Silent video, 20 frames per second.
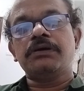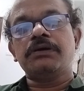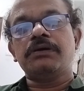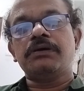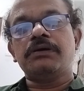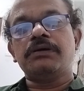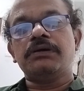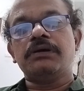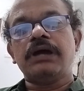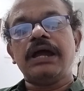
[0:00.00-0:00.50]

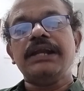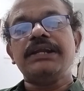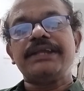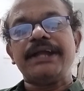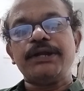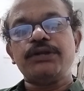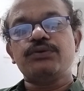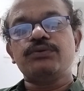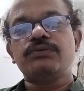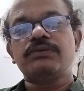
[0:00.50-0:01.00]
I'll
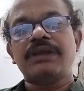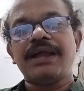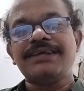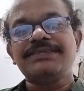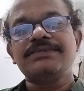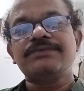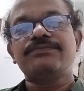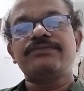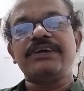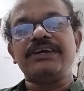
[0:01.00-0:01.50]
try to
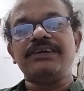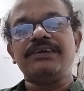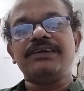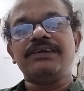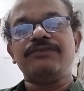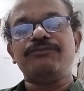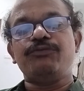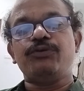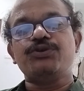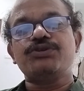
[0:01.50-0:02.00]
classify
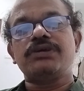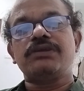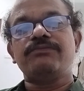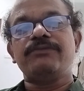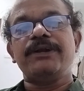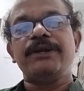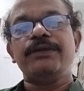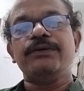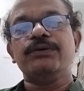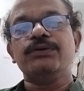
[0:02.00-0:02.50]
in future
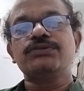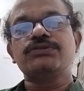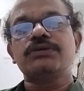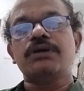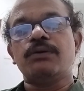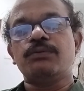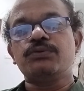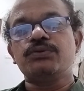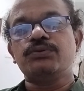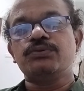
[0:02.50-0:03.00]
videos
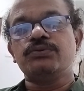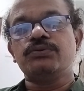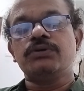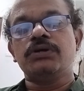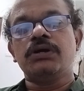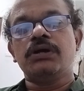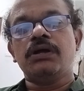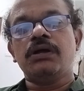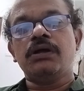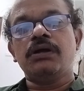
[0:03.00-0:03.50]

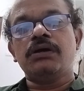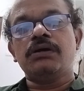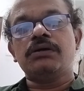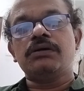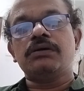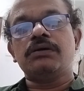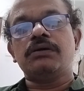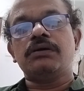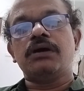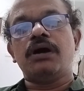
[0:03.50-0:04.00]

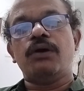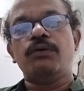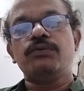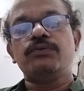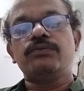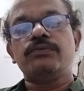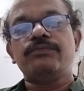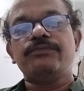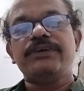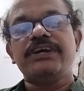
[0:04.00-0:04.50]
how
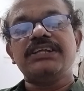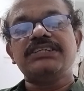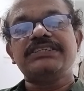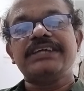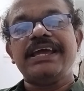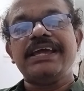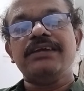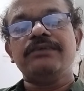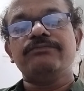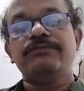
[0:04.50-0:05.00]
we are
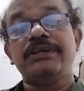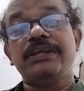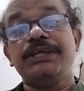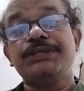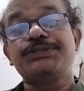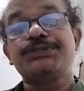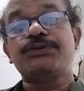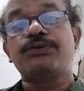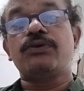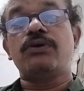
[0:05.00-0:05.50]
saying very
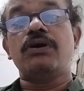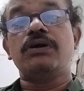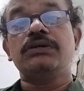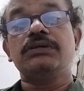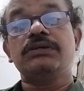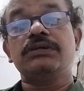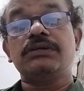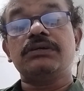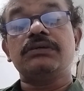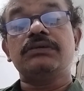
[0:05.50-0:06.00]

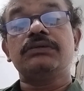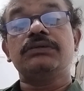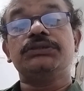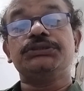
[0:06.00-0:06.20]
strong,